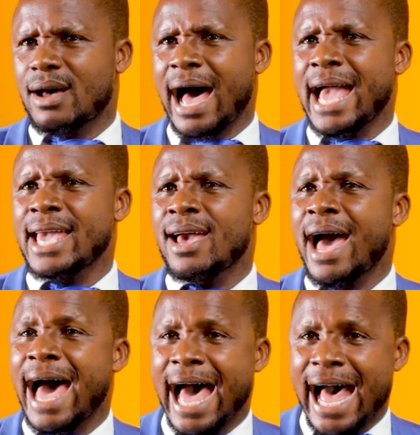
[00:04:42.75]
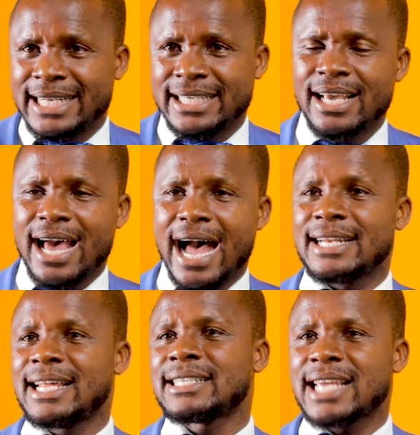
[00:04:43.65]
I had
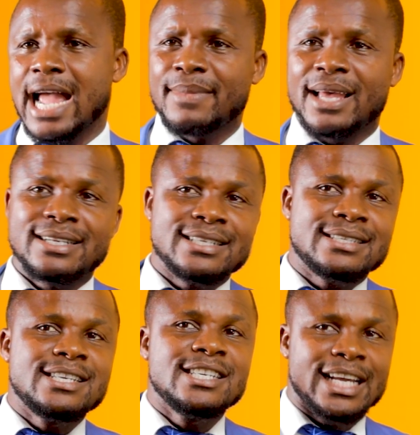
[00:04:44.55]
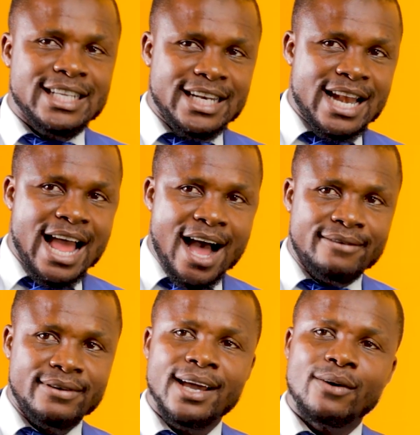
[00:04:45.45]
at that time that this teacher didn't
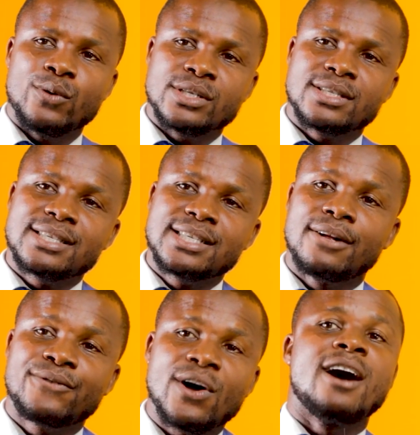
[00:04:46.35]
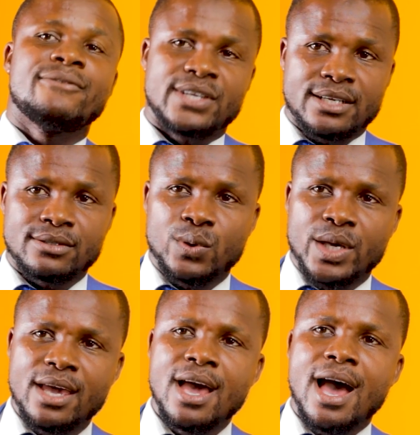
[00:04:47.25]
have was self-confidence,
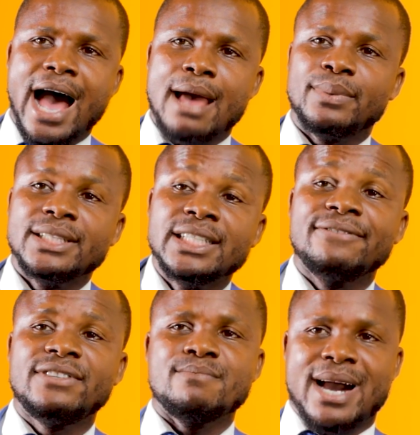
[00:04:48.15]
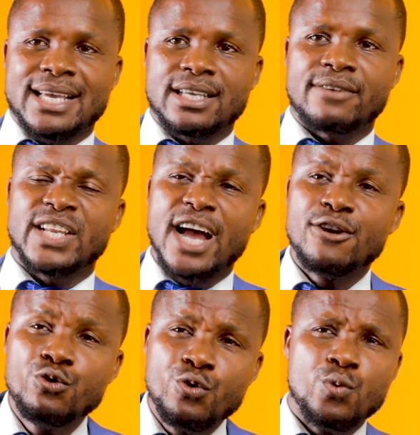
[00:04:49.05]
okay? I believed in myself, and I
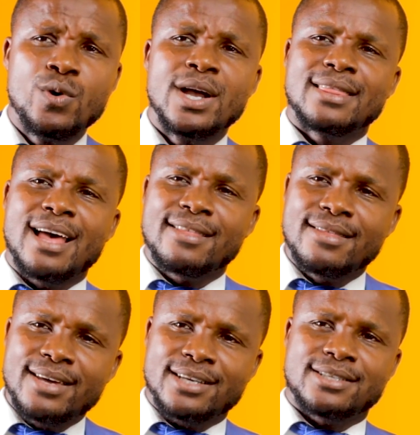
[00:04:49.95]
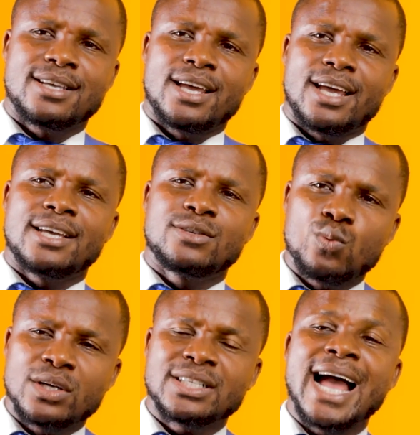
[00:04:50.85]
knew that this is
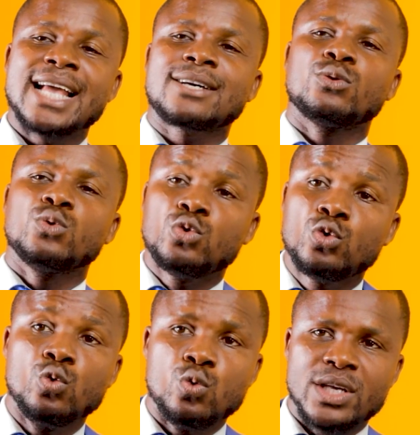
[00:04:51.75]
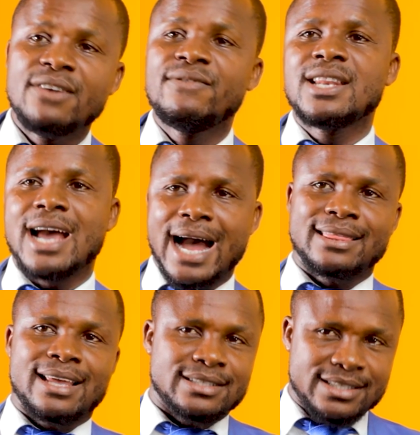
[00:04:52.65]
what I could do even
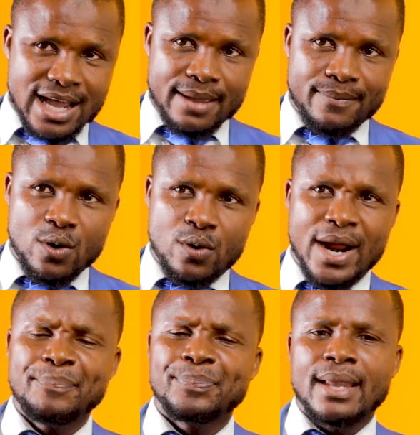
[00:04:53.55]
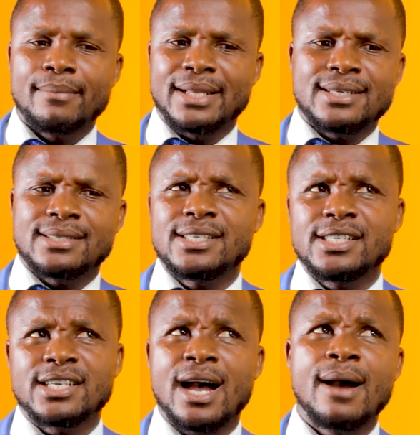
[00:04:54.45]
at that time, all right? But this
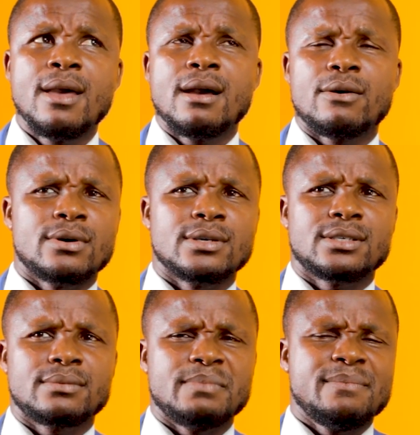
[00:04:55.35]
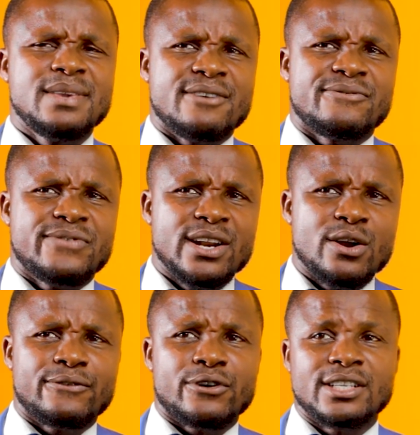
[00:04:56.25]
teacher was maybe afraid
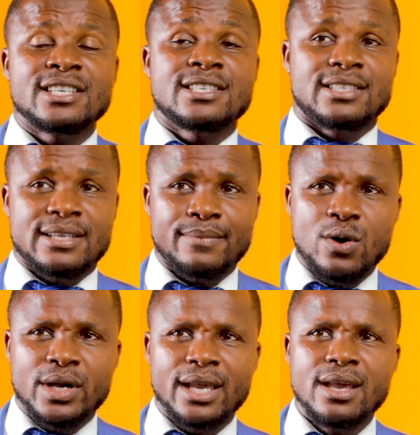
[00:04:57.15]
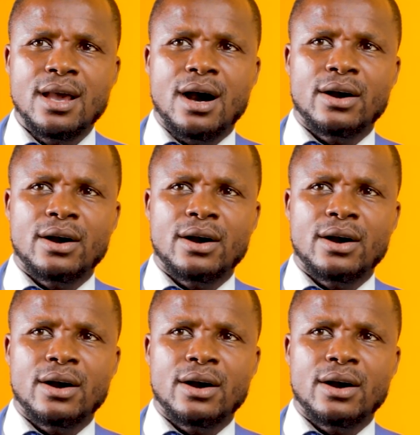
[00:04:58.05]
of criticism, okay?